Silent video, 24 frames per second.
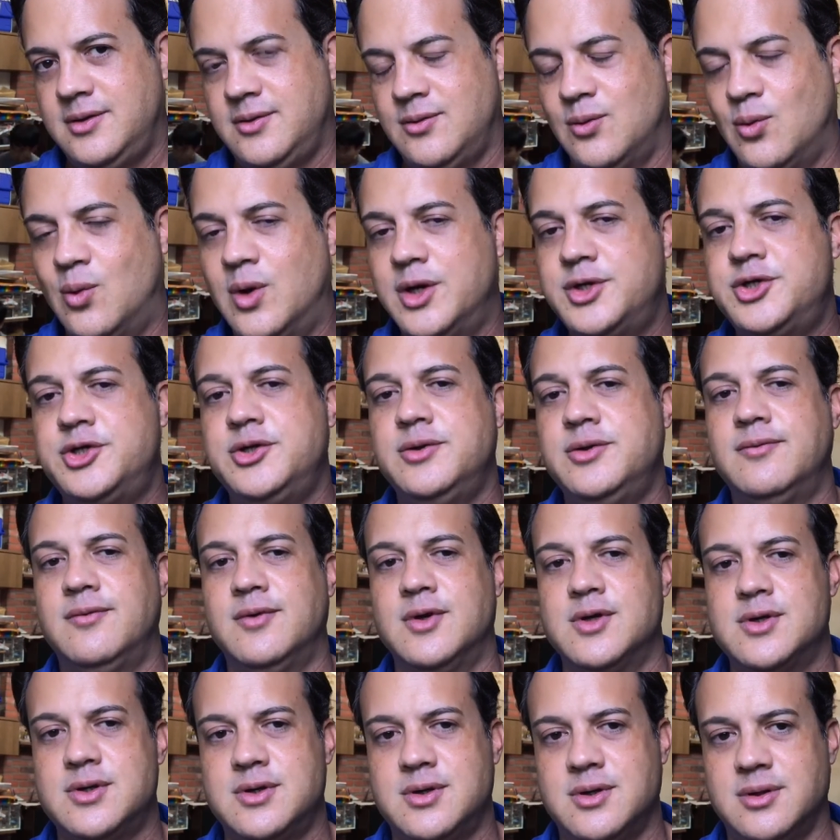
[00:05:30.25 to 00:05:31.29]
what you
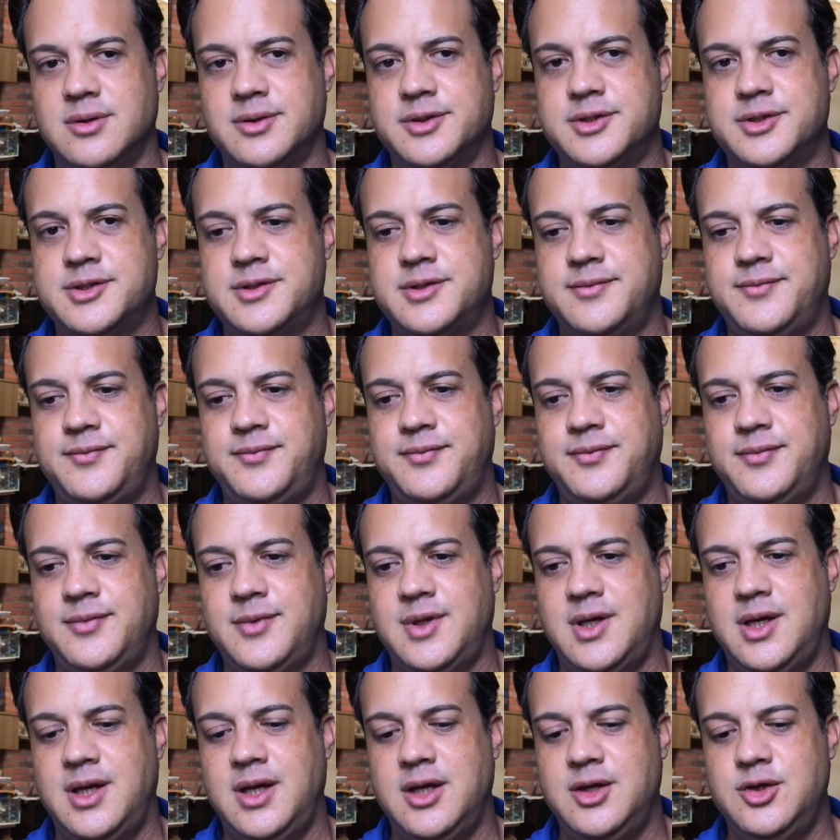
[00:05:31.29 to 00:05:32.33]
learned
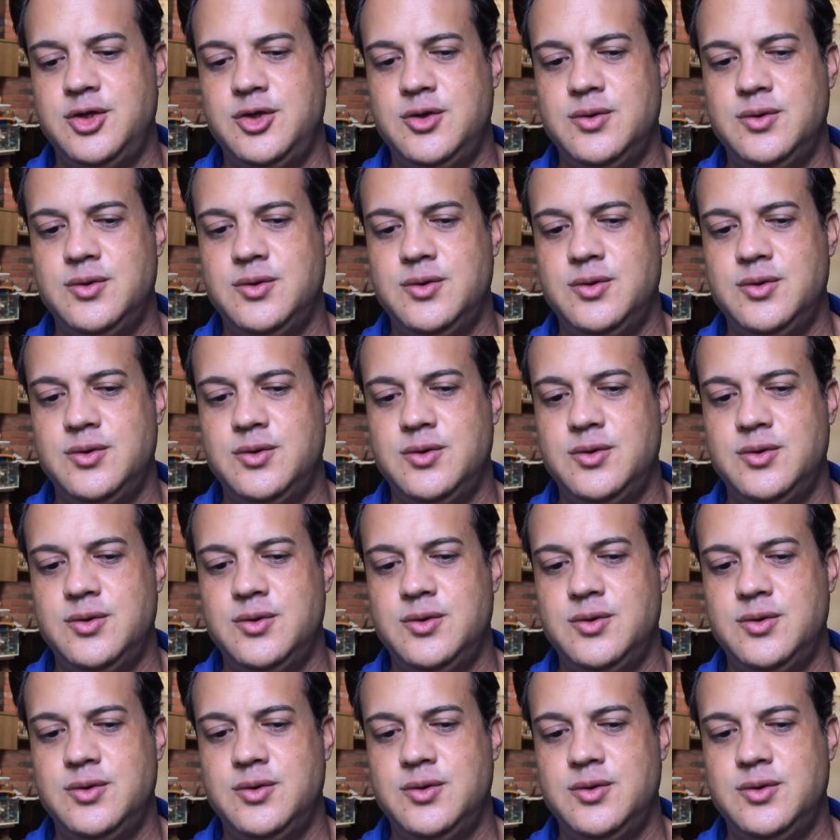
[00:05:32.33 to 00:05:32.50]
and